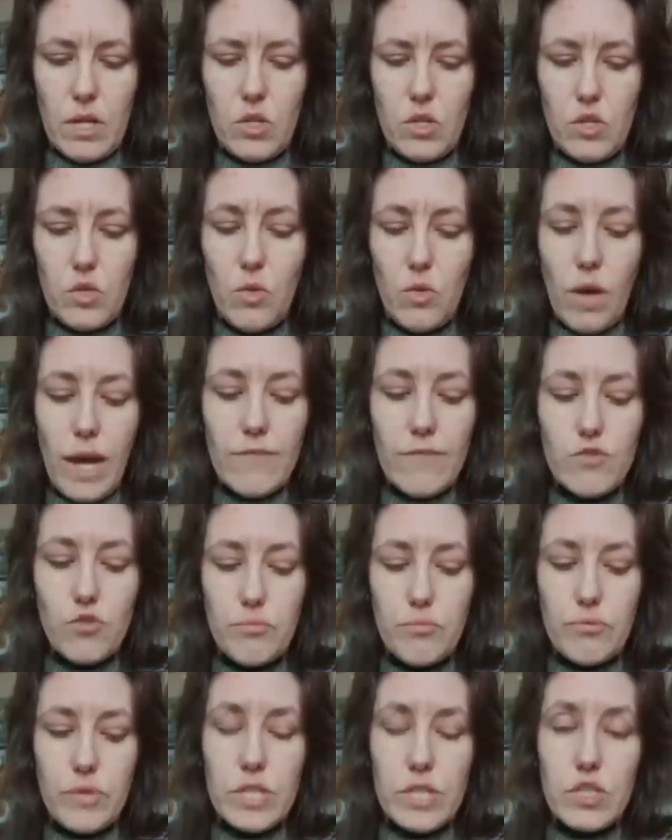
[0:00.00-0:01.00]
You have to
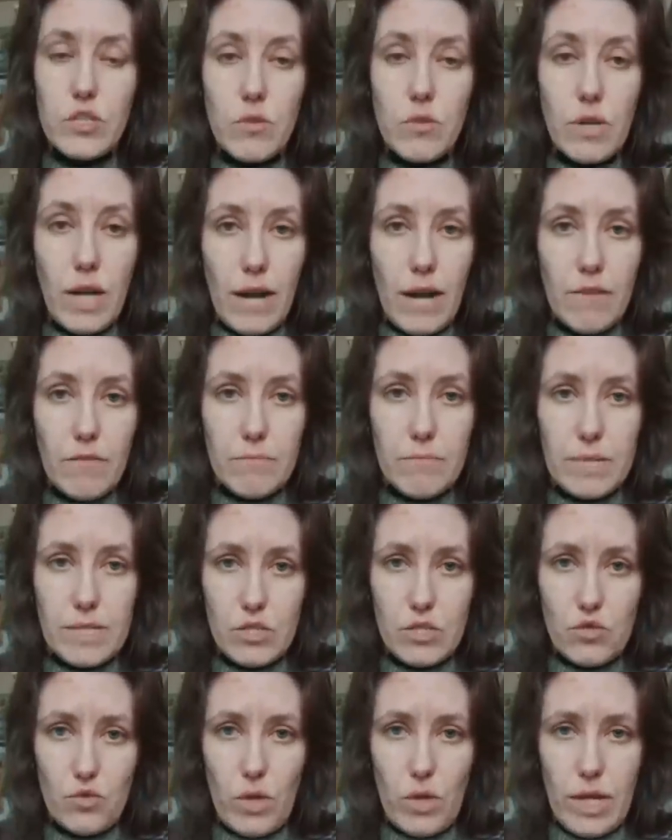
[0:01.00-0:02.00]
press your
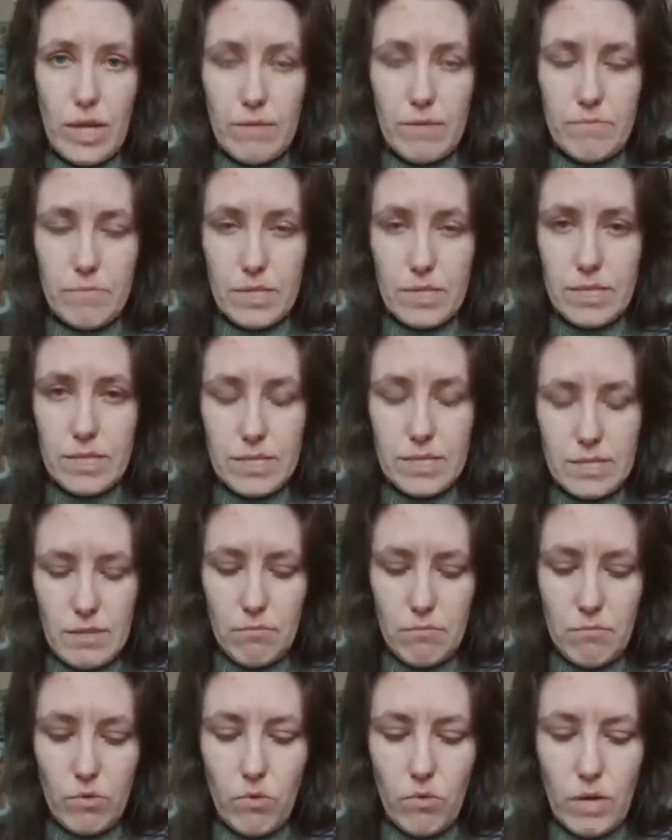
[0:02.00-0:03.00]
governments to help. This is
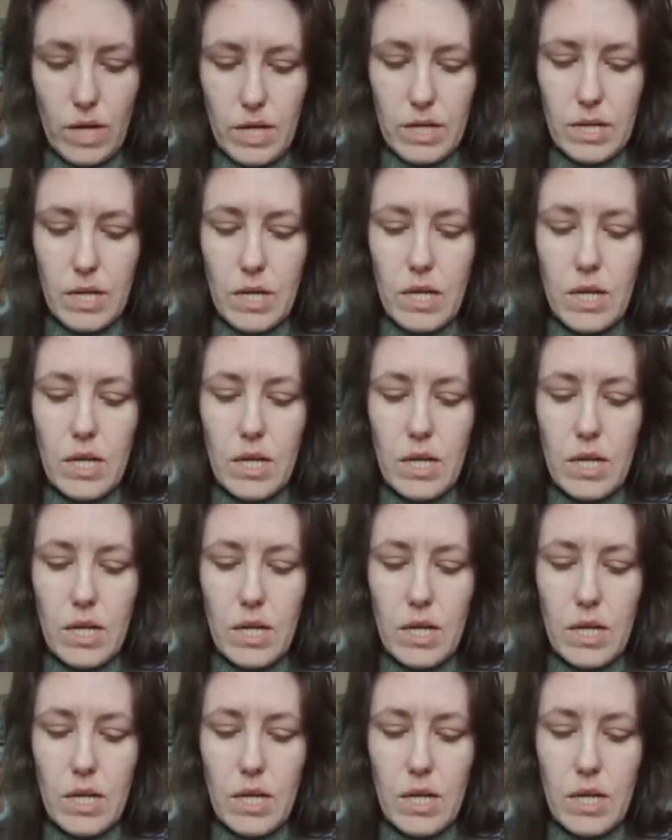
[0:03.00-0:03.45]
number one.